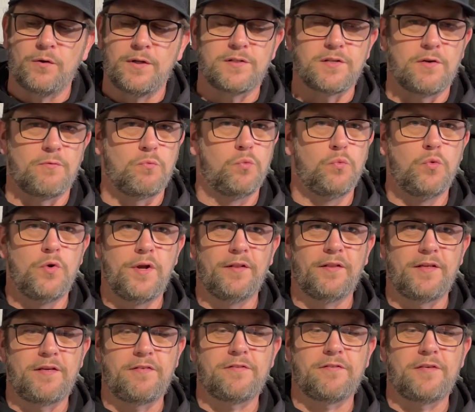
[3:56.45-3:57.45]
it's a
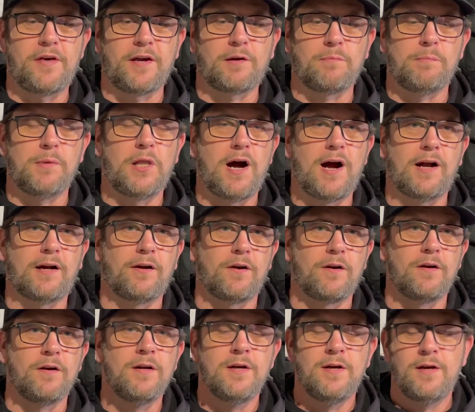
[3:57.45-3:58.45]
really thick blocker,